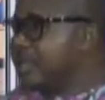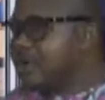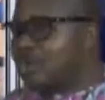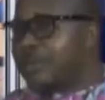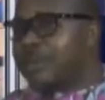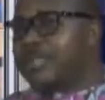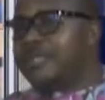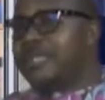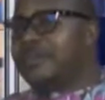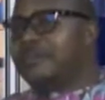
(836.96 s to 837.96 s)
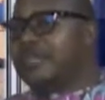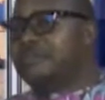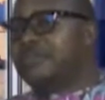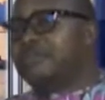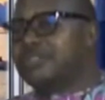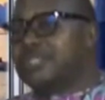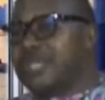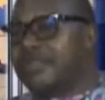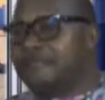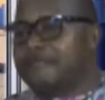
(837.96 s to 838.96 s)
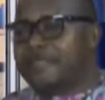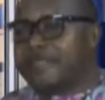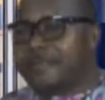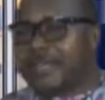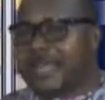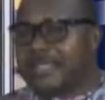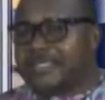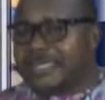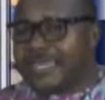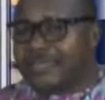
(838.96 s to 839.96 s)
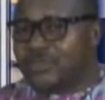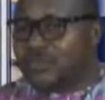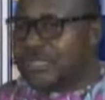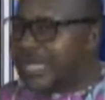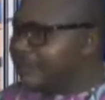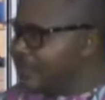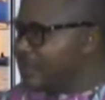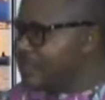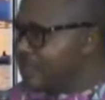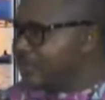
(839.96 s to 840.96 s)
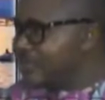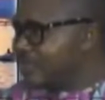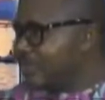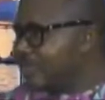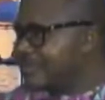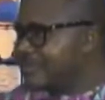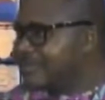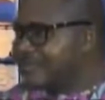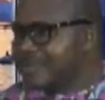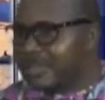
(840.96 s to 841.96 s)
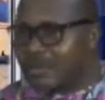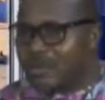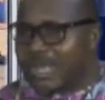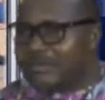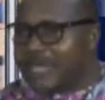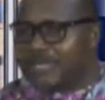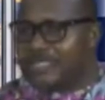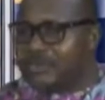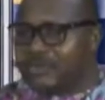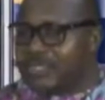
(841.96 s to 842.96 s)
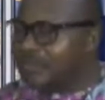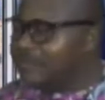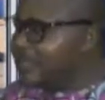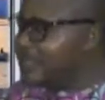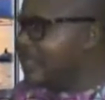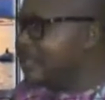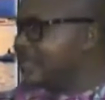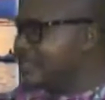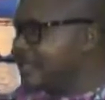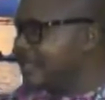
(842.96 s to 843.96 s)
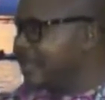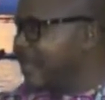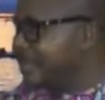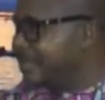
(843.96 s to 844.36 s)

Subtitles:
nobody, even if you say the man has signed to die for his country, we have had stories of deserters in the army.